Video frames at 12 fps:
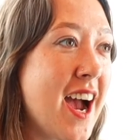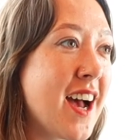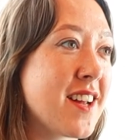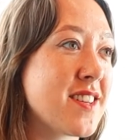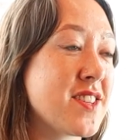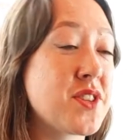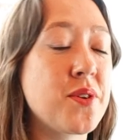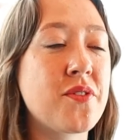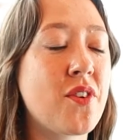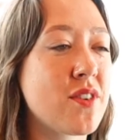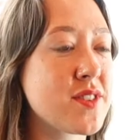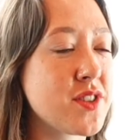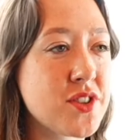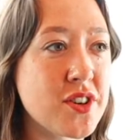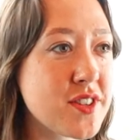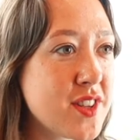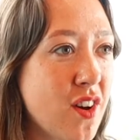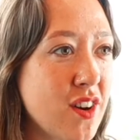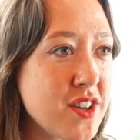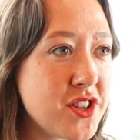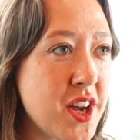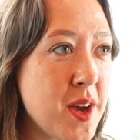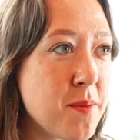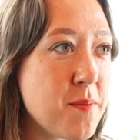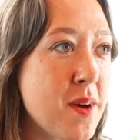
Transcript: and to have got such a good scholarship.